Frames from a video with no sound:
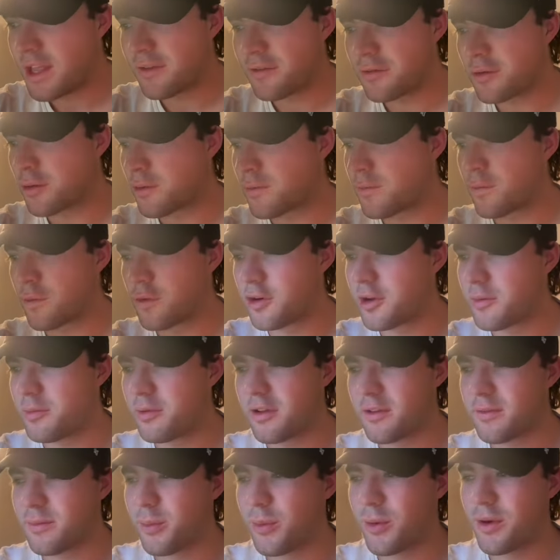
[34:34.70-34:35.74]
scored 40
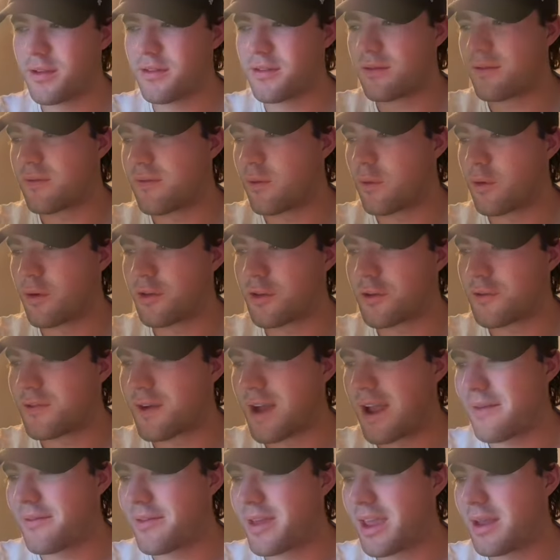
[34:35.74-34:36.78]
plus points in four of their
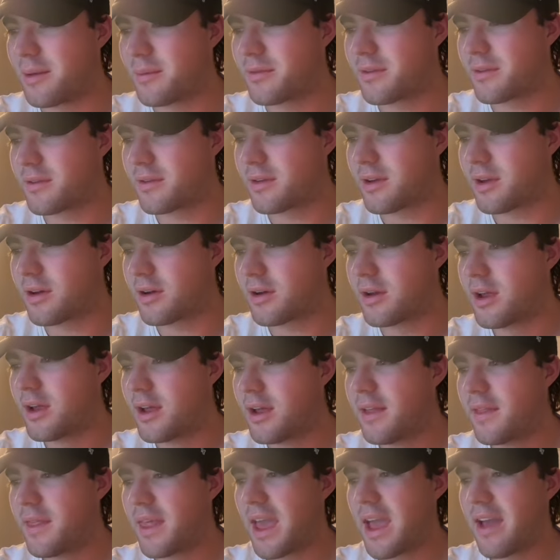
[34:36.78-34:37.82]
five games this year.
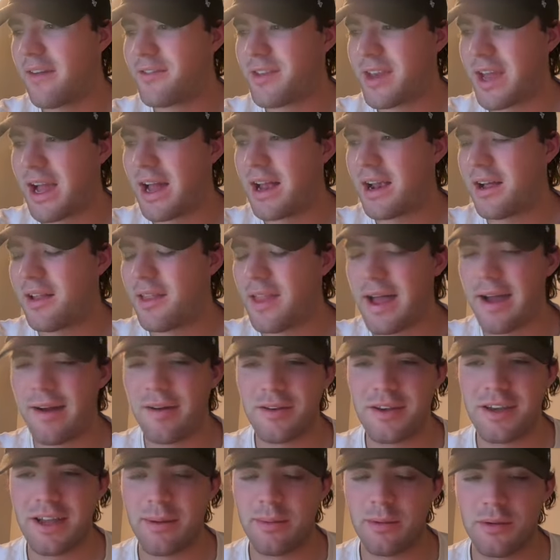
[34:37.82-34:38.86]
They have not
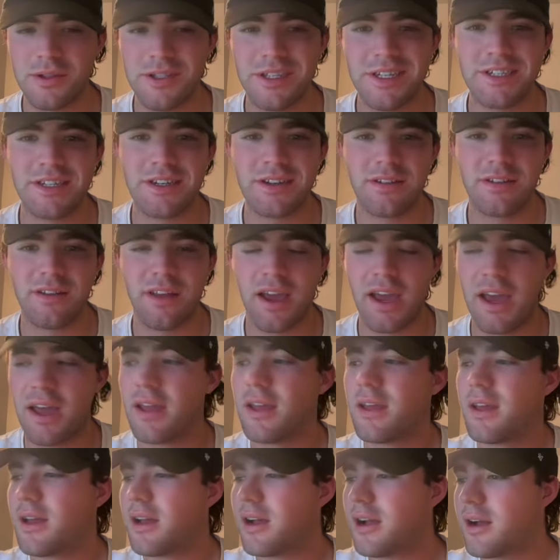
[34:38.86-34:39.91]
allowed double digits yet.
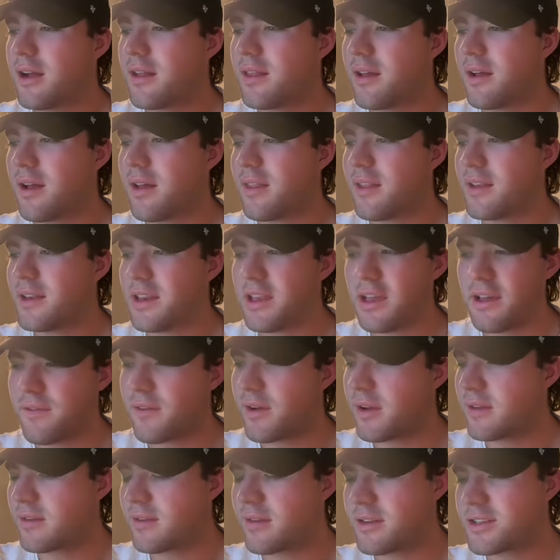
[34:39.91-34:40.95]
The
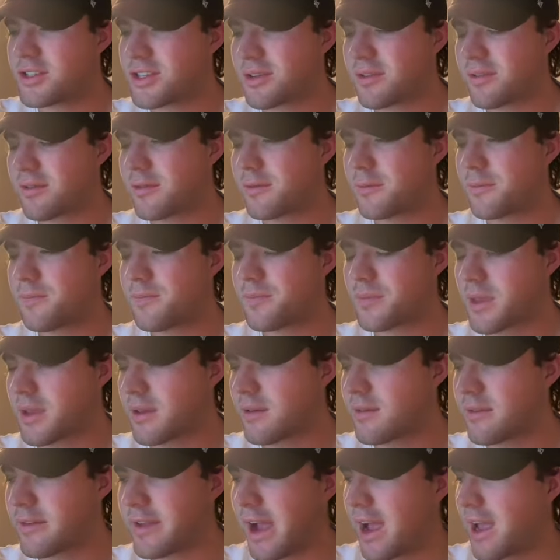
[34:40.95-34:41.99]
defense is just
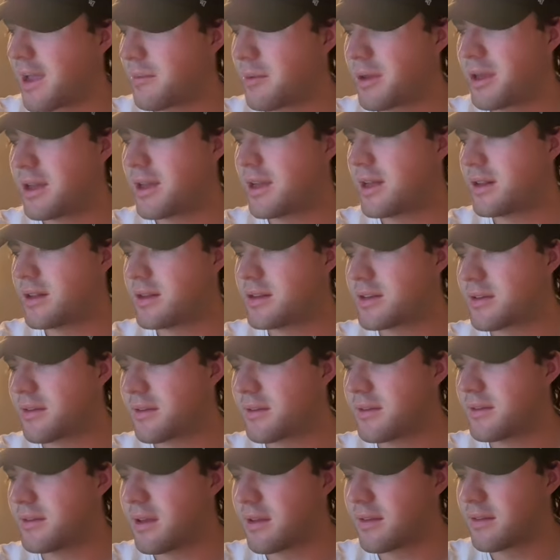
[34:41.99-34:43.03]
stymie and
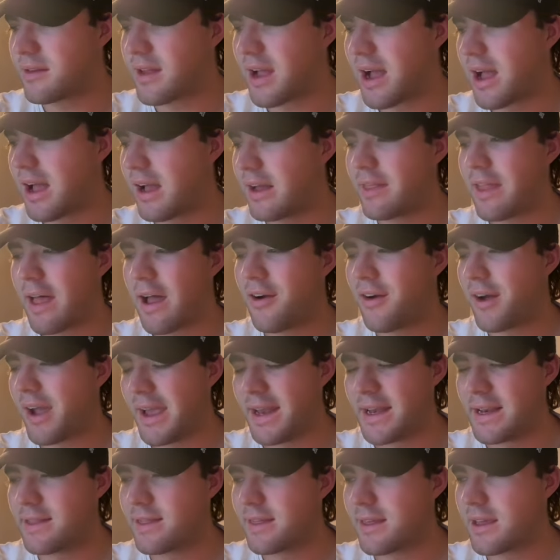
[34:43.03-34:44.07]
just does not allow
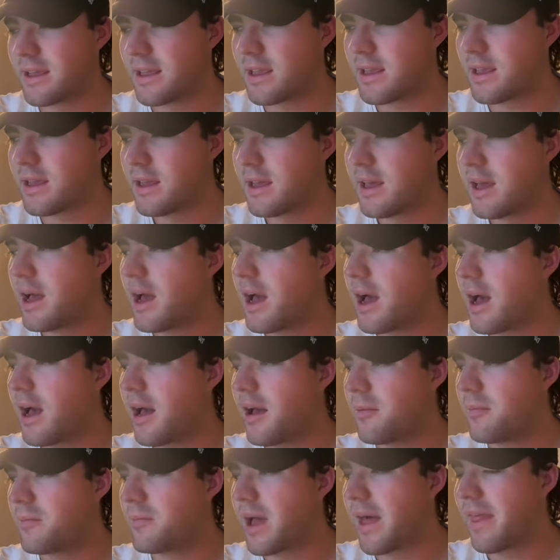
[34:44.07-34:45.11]
anything.
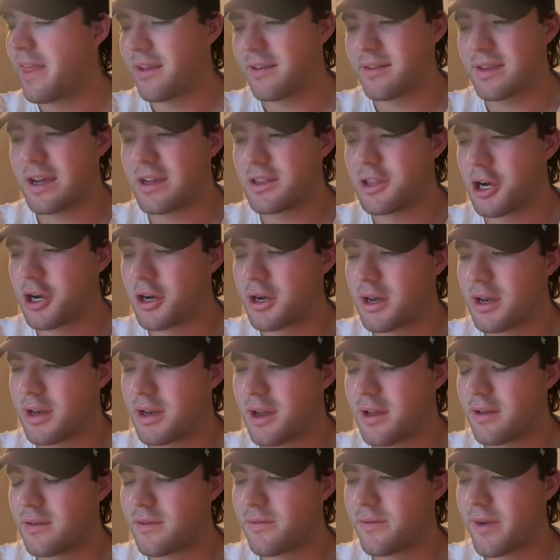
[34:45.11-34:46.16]
I think South Hardin
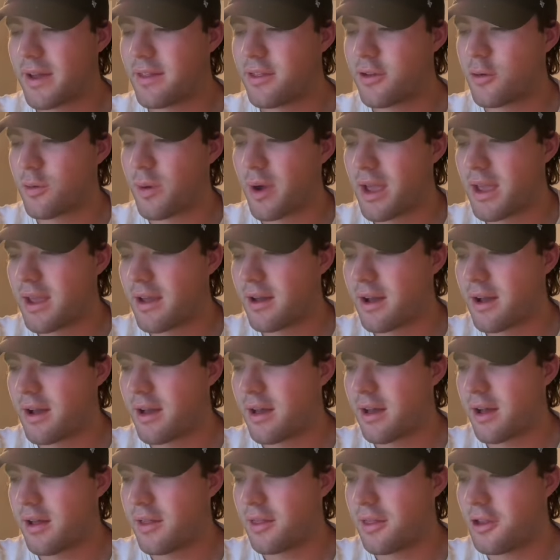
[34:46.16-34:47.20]
does find their way
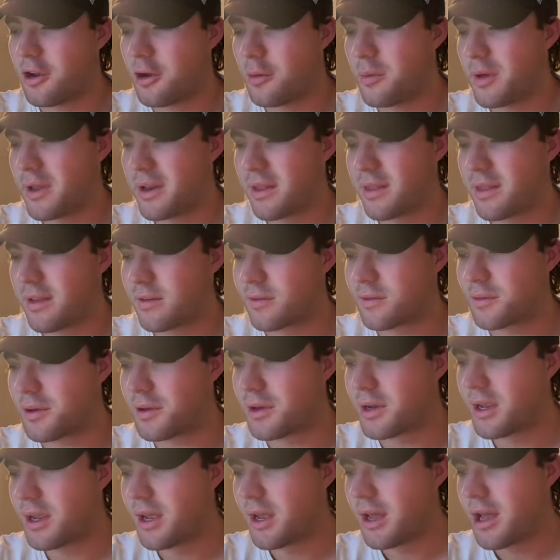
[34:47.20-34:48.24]
a little bit in this
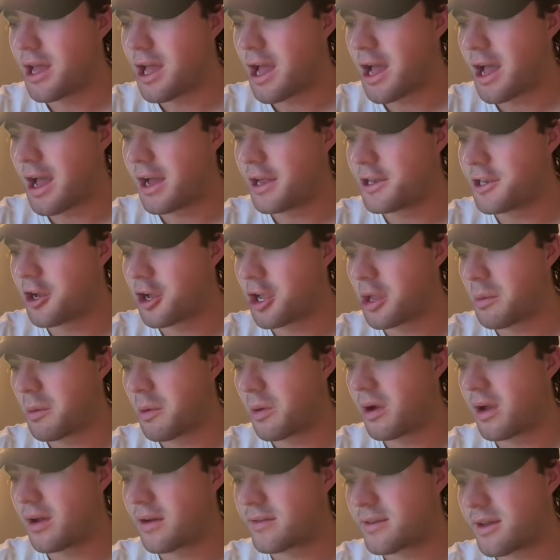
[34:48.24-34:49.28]
one. Don't get me
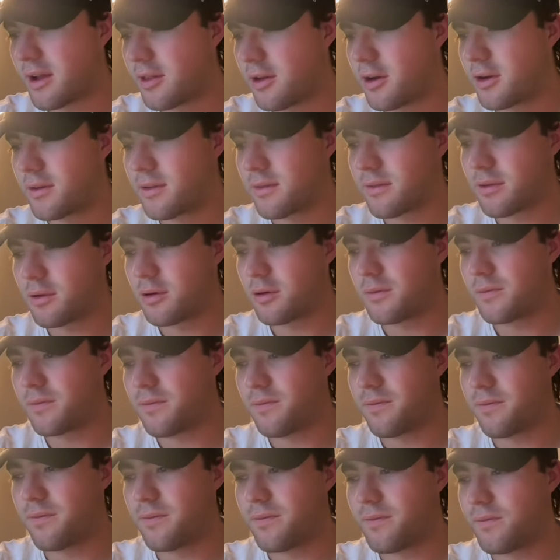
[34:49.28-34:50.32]
wrong. South Hardin scored
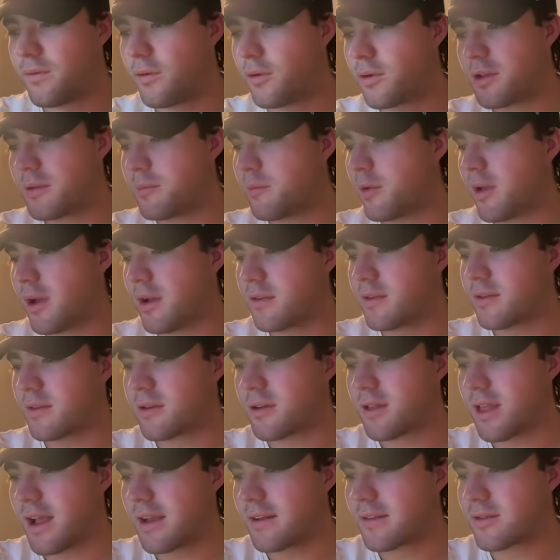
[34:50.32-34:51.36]
40 plus in
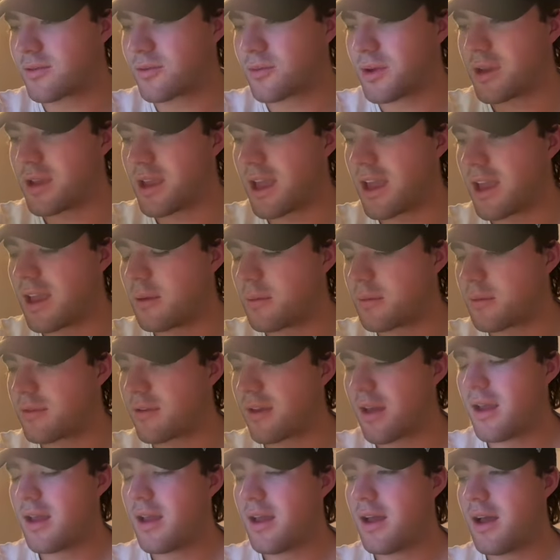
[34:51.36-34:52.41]
their last three
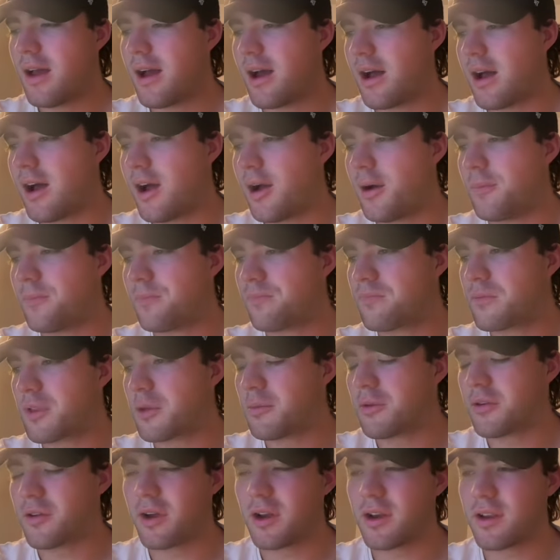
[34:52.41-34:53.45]
games.
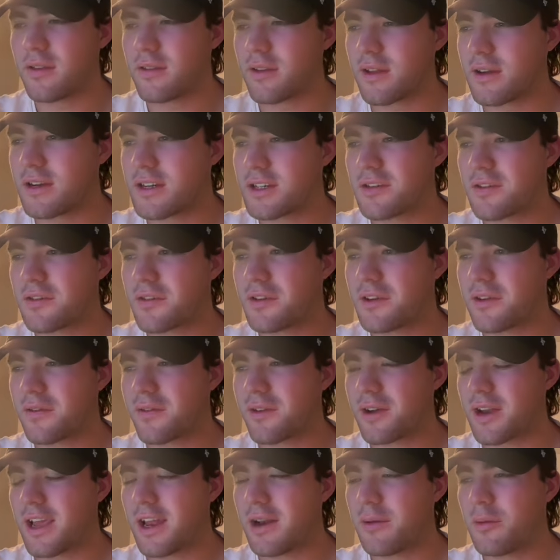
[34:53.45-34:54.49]
But Grundy Center is just a
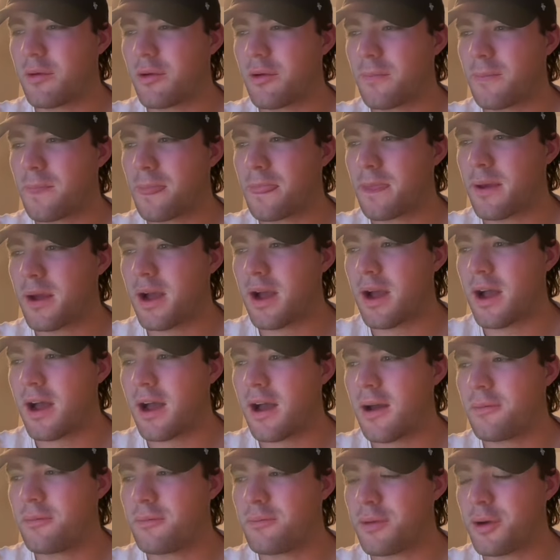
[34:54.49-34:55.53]
different animal.
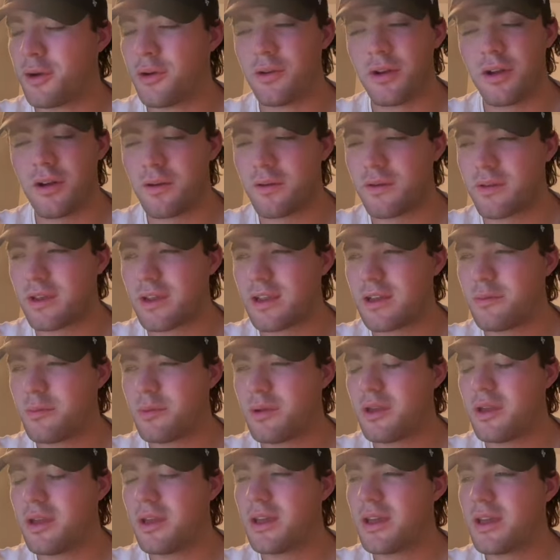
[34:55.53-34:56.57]
But who knows? It could
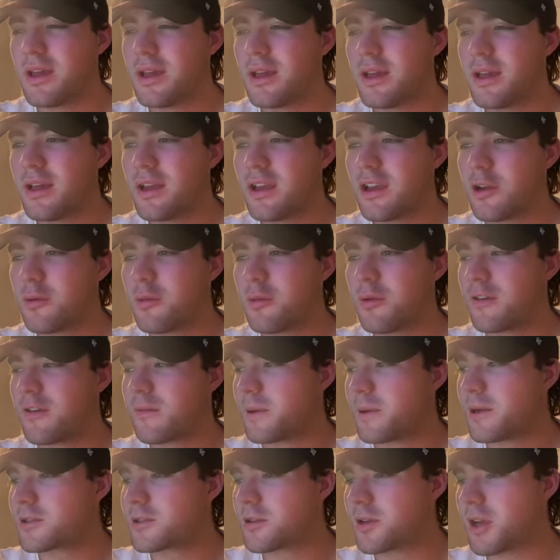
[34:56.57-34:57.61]
be a
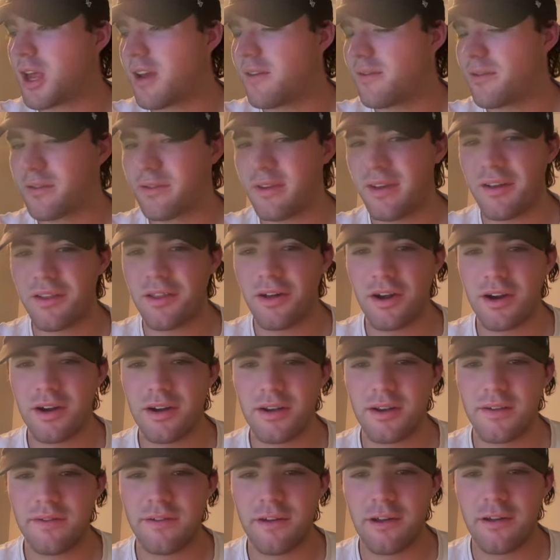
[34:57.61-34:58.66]
special night for South
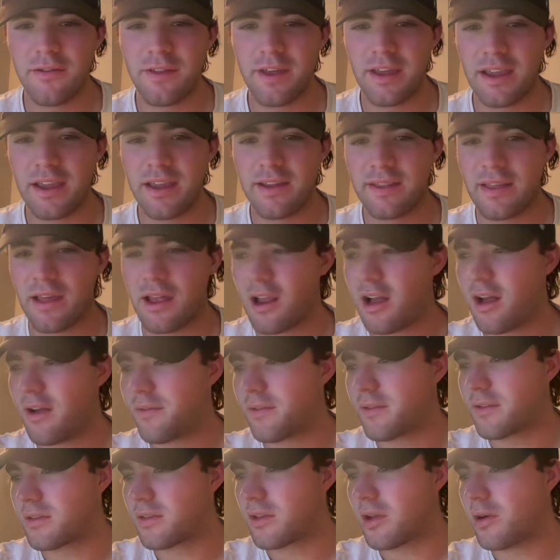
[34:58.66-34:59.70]
Hardin if they can get that
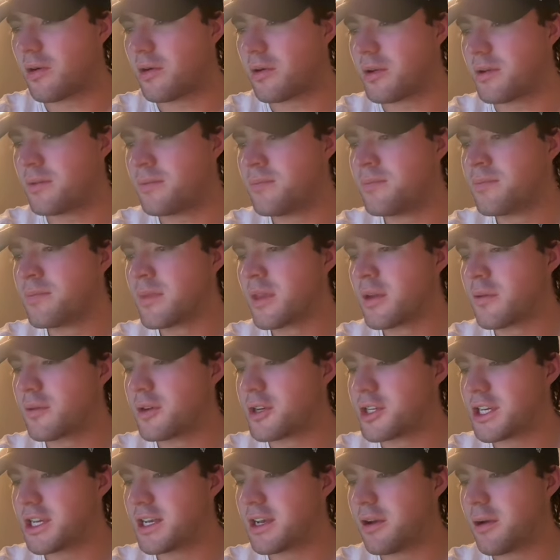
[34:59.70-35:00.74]
offense going.
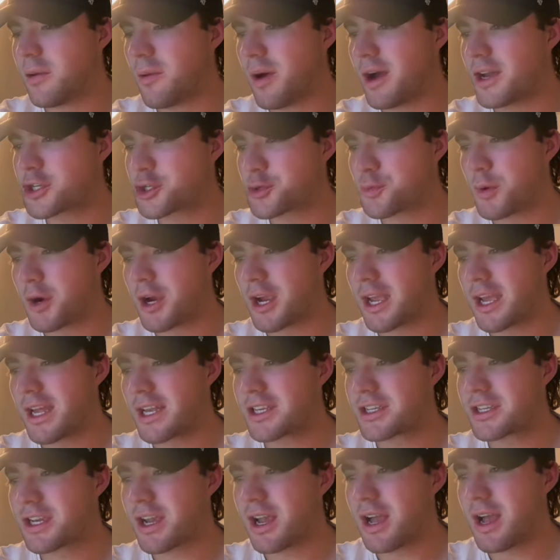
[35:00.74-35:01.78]
Regina and West
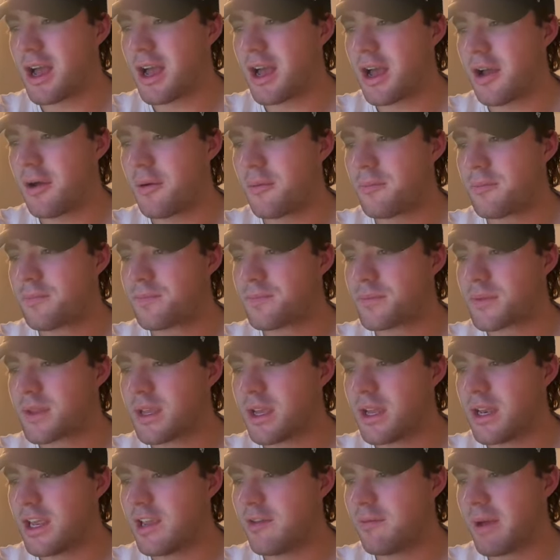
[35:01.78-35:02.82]
Branch.
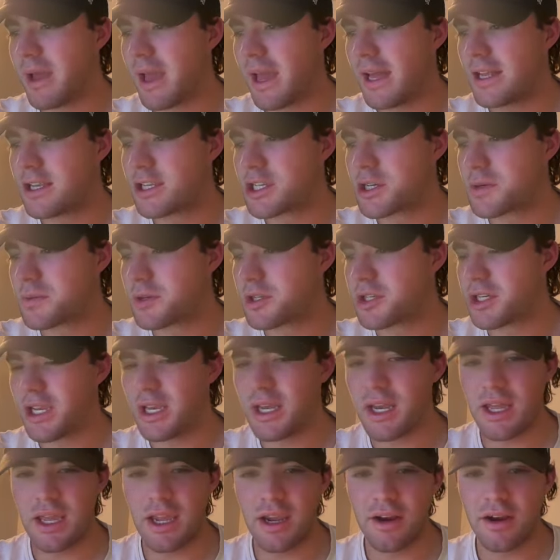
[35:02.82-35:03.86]
Gonna give my edge to
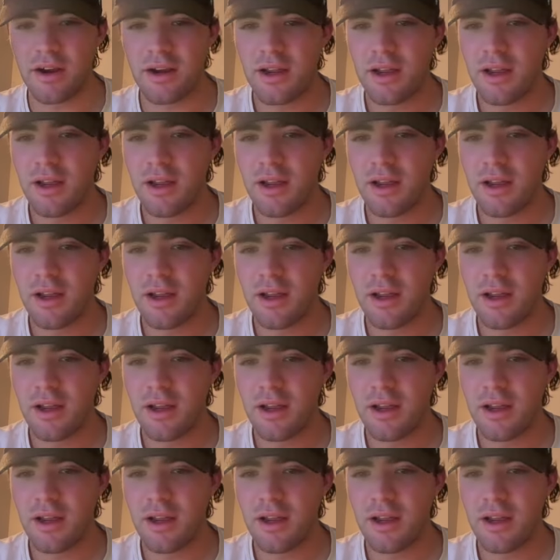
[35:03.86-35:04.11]
Regina here.